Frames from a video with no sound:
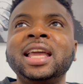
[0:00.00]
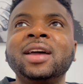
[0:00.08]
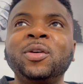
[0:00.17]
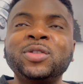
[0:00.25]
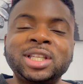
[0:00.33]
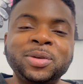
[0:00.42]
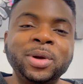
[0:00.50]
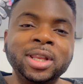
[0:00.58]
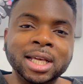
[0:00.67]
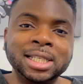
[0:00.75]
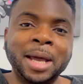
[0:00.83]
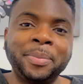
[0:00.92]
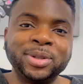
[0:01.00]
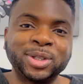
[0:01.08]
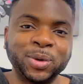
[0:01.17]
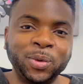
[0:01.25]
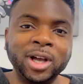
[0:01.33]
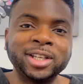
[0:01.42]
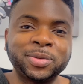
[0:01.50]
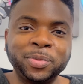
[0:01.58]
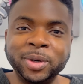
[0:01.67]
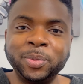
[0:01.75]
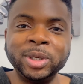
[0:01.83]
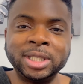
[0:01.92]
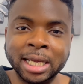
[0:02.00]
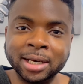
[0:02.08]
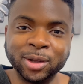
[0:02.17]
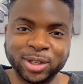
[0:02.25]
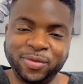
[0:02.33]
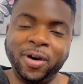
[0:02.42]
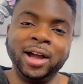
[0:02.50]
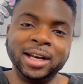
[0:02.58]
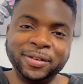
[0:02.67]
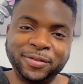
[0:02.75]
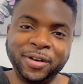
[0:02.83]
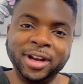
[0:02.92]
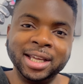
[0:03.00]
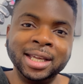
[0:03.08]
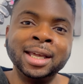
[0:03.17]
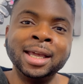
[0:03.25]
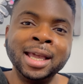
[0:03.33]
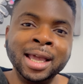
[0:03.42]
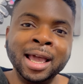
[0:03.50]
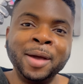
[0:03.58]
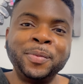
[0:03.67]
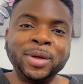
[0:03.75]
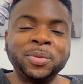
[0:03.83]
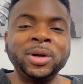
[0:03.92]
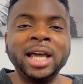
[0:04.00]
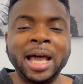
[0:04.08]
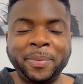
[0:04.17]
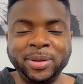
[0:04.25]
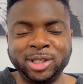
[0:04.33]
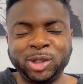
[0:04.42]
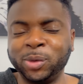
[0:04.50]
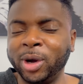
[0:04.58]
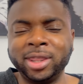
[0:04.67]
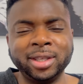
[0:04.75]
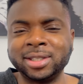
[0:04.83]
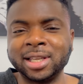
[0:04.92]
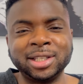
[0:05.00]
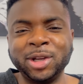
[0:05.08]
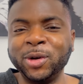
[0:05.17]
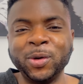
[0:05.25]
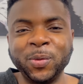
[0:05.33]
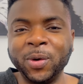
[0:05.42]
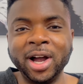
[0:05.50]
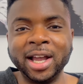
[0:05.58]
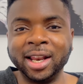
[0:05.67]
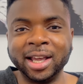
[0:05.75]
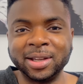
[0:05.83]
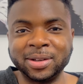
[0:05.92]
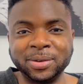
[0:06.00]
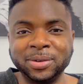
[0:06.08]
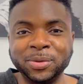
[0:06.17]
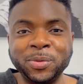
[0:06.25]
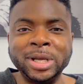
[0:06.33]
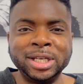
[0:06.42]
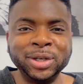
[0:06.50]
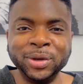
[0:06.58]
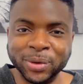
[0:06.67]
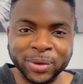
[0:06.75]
obviously when things happen to us, we tend not to find it funny, but when it happens to others, I don't know why, like we do.